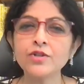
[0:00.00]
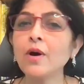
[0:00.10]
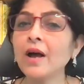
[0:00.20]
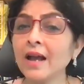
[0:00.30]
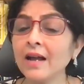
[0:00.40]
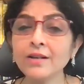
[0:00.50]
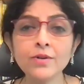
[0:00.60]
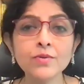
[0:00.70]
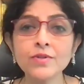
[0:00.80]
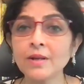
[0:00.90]
"So I had
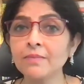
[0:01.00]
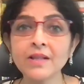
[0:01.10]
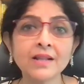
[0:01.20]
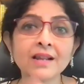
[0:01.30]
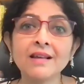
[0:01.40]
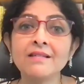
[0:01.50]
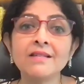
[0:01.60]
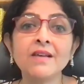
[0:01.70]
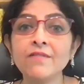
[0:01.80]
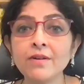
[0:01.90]
to do something that I had
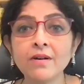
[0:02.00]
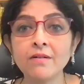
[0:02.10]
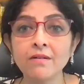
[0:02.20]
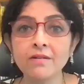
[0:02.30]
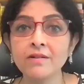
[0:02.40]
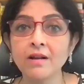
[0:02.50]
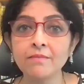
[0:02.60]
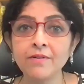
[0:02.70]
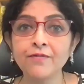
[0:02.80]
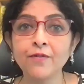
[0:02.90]
never
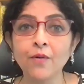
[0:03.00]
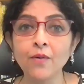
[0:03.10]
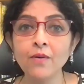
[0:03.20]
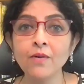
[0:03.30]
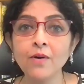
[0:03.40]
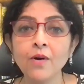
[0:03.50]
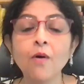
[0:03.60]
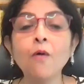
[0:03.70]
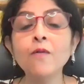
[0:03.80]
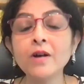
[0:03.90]
done before,
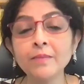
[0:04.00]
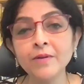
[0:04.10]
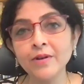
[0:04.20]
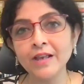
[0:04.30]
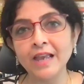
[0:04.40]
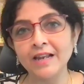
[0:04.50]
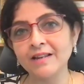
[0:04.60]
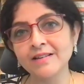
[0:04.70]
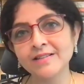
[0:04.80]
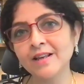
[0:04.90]

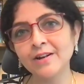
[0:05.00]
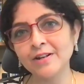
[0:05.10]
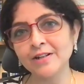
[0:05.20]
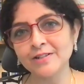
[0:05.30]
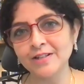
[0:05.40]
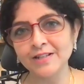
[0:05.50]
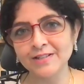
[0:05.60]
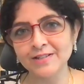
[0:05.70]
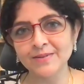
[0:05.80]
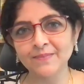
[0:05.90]
over-communicate," Sarina
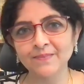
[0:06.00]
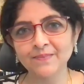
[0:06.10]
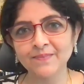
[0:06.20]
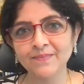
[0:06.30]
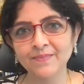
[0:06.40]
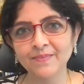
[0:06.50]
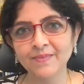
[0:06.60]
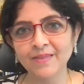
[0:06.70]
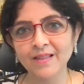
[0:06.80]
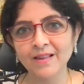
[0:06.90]
says.
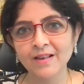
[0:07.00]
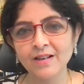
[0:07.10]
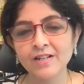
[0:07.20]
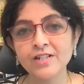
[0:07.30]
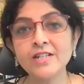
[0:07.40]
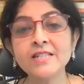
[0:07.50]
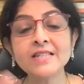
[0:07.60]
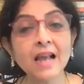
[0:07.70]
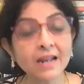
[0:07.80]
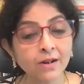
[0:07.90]
She
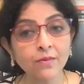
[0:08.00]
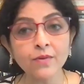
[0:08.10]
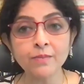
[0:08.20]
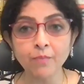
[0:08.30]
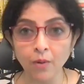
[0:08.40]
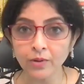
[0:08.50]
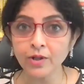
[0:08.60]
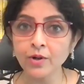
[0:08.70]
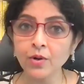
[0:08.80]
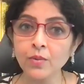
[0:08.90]
sat down with both
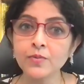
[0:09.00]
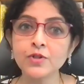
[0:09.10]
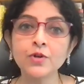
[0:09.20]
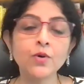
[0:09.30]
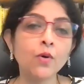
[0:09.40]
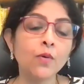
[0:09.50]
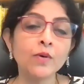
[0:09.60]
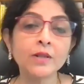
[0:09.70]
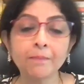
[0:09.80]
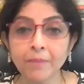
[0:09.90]
the groups to go
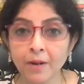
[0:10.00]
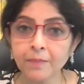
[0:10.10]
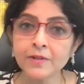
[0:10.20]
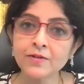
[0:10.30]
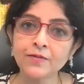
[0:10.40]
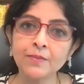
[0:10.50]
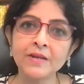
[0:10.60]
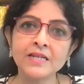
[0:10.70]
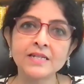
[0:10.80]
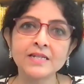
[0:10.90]
over the purpose of the
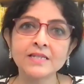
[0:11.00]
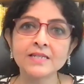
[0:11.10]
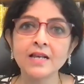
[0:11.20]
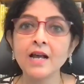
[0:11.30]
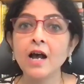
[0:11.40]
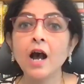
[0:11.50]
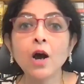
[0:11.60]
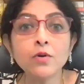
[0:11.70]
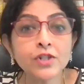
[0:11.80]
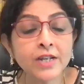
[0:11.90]
meetings,
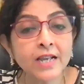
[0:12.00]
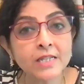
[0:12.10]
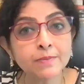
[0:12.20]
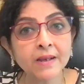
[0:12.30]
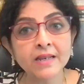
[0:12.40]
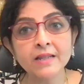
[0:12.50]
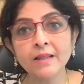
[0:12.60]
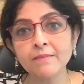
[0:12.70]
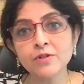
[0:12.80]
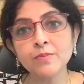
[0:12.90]
how she expected
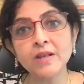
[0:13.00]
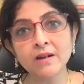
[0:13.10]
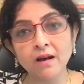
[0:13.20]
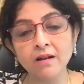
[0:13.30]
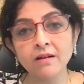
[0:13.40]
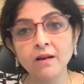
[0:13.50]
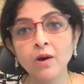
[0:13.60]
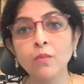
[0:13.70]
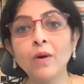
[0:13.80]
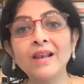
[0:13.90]
them to be run,
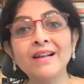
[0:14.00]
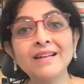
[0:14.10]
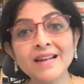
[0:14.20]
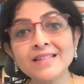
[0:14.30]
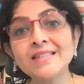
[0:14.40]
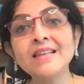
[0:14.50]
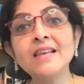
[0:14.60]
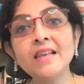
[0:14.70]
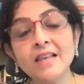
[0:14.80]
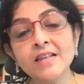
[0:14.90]
while
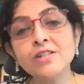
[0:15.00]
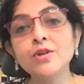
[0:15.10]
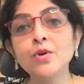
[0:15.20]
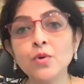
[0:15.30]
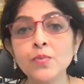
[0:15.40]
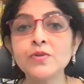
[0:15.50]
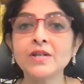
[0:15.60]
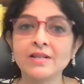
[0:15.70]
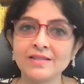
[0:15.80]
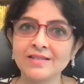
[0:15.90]
addressing each group's
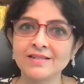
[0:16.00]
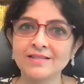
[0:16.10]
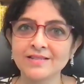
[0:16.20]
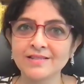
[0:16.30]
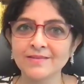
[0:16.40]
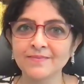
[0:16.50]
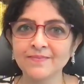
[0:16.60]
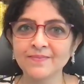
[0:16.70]
concerns.